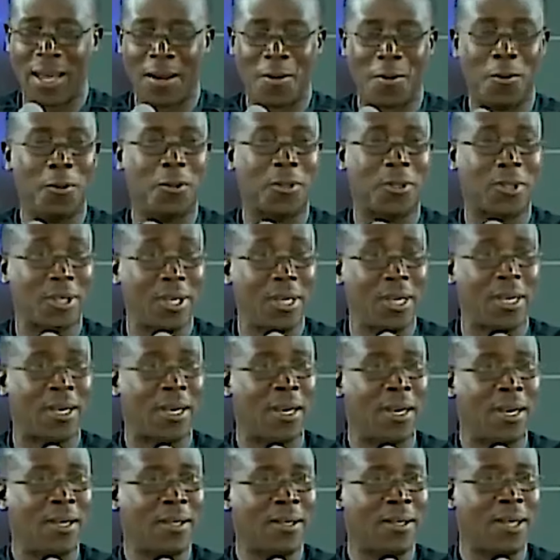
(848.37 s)
I could
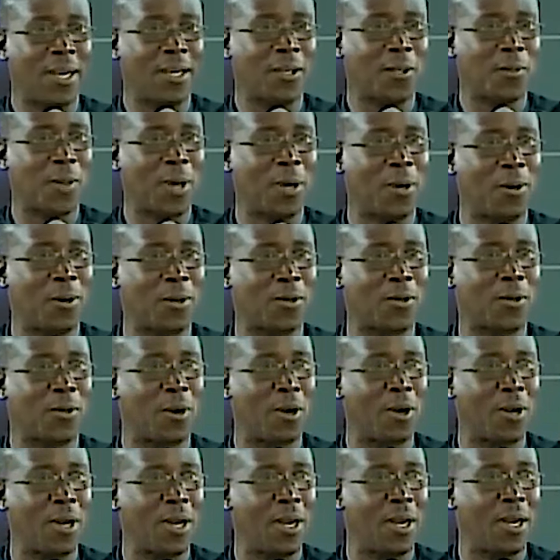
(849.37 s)
see. Tears were not
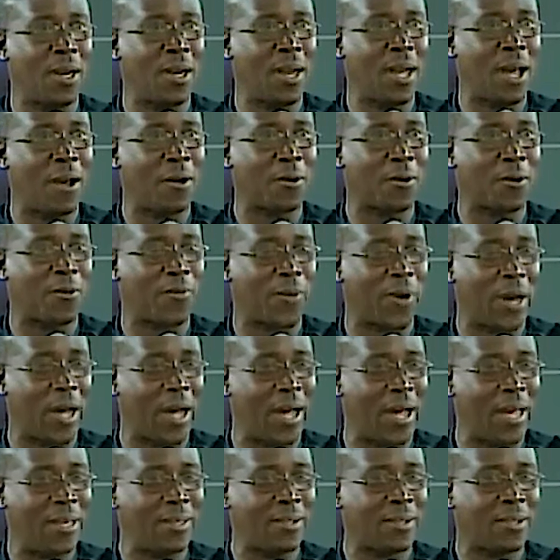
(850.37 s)
running out of her
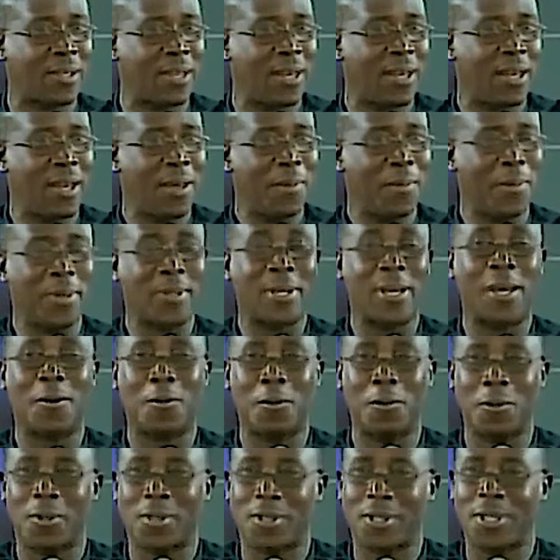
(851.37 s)
eyes, but I
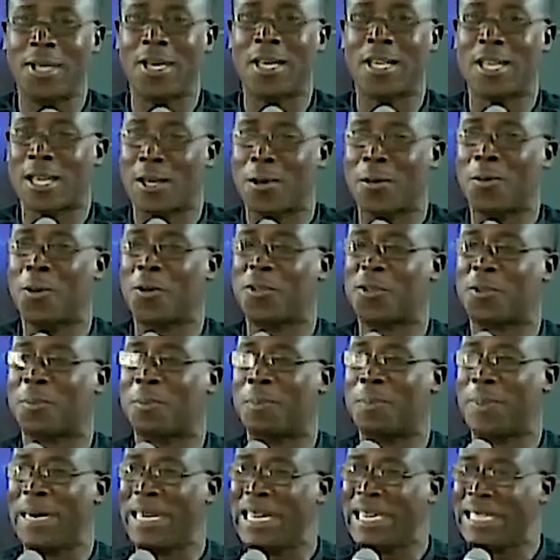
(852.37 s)
could see she was
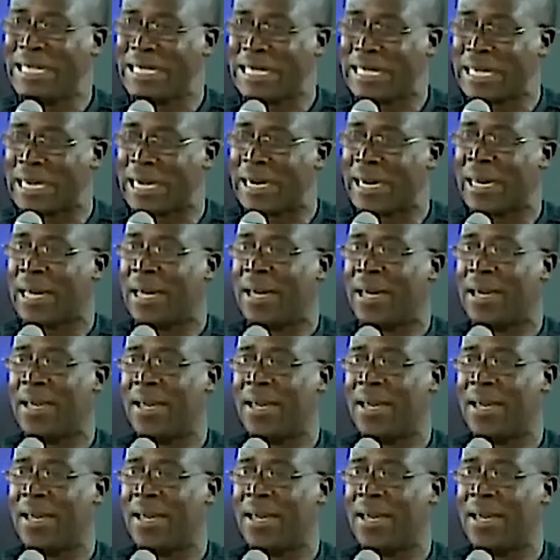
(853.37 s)
bleeding